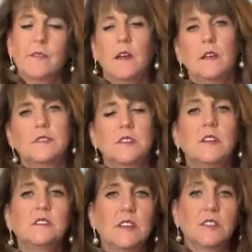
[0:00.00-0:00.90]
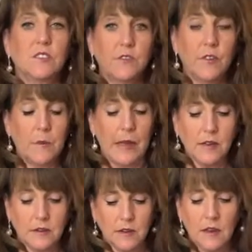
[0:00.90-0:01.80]
It's an essential for
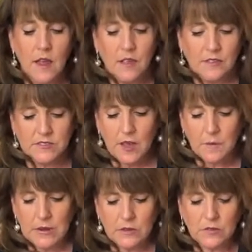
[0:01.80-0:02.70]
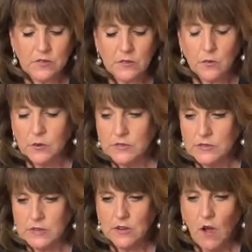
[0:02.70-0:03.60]
banyan that's coming to stores
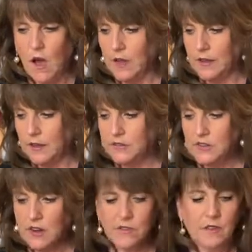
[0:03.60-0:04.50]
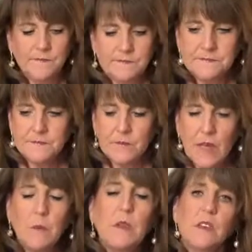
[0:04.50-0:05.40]
in August. And I thought,
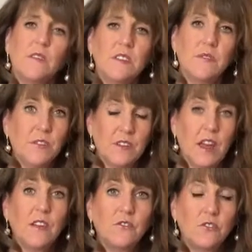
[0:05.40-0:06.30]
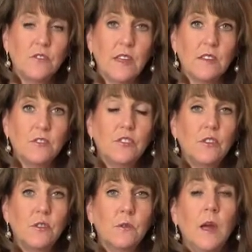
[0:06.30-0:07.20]
that would give a different texture then
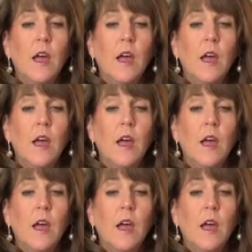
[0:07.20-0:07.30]
too.